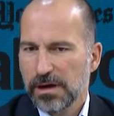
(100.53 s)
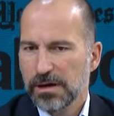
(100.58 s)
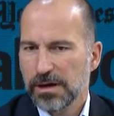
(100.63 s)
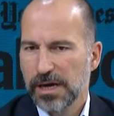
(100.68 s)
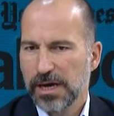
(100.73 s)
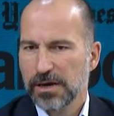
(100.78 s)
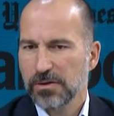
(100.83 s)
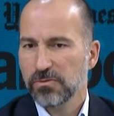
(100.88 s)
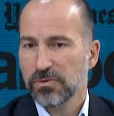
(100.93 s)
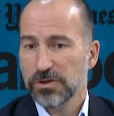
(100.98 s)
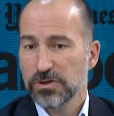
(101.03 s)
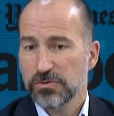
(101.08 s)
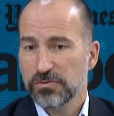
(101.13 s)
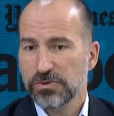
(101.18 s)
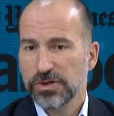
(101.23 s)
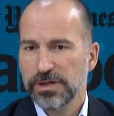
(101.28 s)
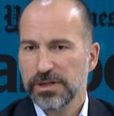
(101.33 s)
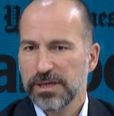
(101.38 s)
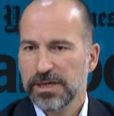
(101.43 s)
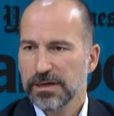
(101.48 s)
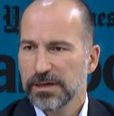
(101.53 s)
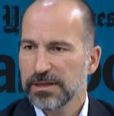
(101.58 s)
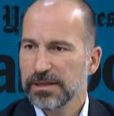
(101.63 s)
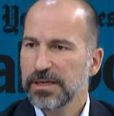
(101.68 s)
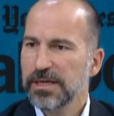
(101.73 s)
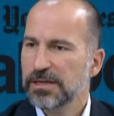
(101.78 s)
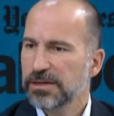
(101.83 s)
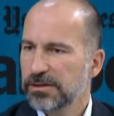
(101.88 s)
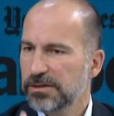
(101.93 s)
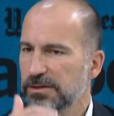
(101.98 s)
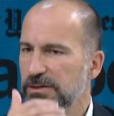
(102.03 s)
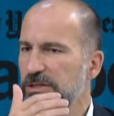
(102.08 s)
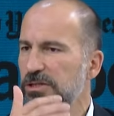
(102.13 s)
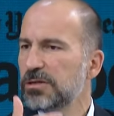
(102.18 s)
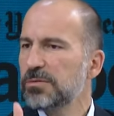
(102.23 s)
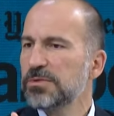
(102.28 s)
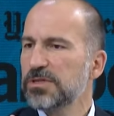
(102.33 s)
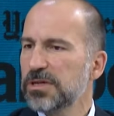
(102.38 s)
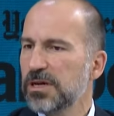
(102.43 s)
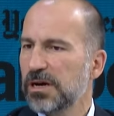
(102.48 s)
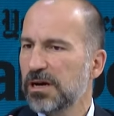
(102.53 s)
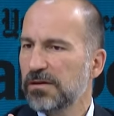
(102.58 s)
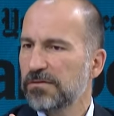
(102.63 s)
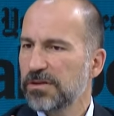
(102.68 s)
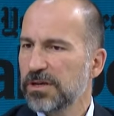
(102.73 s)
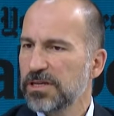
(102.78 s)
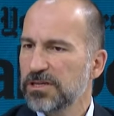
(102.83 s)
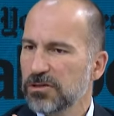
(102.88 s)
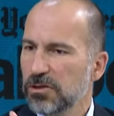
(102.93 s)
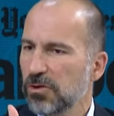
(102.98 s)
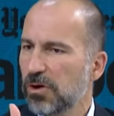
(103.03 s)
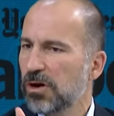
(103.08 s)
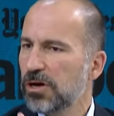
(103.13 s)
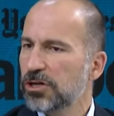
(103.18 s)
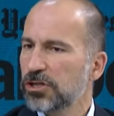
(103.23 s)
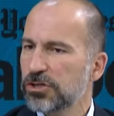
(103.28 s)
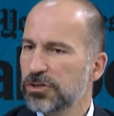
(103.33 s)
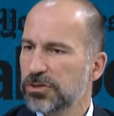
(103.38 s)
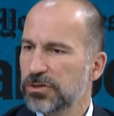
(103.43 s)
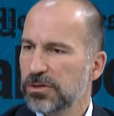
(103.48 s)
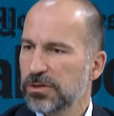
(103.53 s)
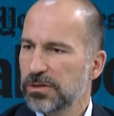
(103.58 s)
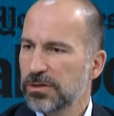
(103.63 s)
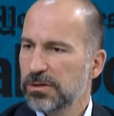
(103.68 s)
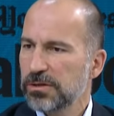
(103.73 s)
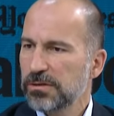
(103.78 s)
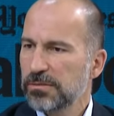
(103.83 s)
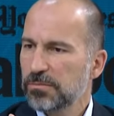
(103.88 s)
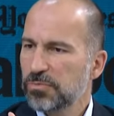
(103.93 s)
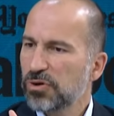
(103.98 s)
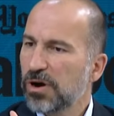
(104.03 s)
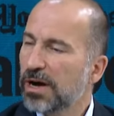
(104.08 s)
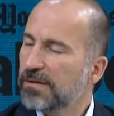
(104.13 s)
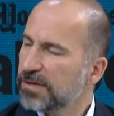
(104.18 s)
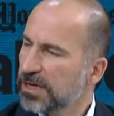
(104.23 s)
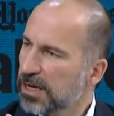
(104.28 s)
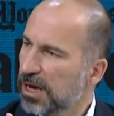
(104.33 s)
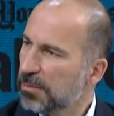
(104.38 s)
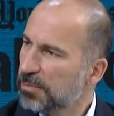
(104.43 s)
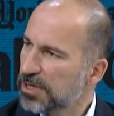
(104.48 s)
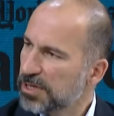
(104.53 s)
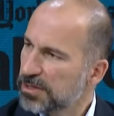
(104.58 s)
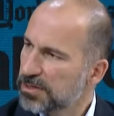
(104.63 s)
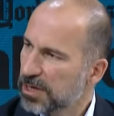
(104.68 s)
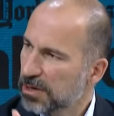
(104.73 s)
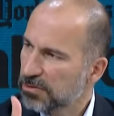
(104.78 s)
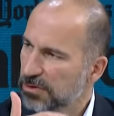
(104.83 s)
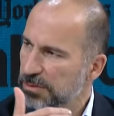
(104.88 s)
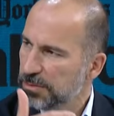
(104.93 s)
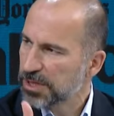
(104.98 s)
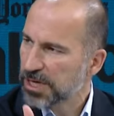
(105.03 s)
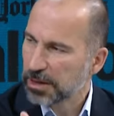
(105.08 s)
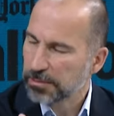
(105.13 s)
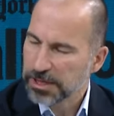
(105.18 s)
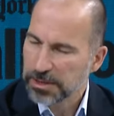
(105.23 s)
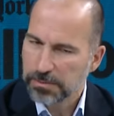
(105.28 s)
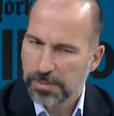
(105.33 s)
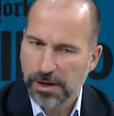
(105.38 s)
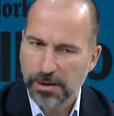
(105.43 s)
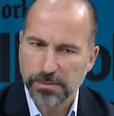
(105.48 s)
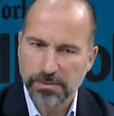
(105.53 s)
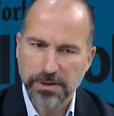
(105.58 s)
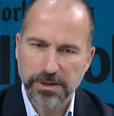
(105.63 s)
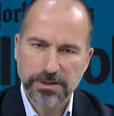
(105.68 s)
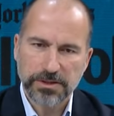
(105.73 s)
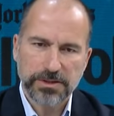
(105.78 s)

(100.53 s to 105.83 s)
and was really a leader in terms of these large private companies that were becoming public.